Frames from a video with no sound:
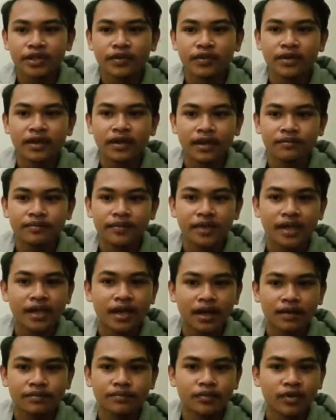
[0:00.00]
to them
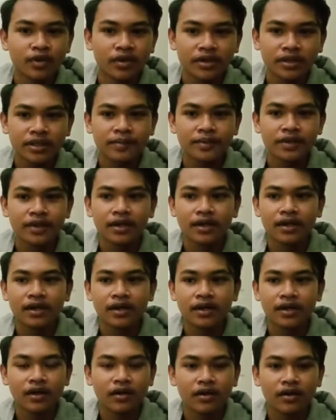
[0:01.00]
become more
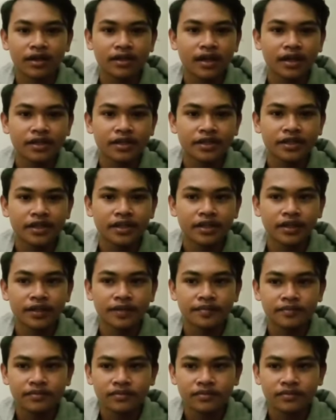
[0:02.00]
similar or reduction.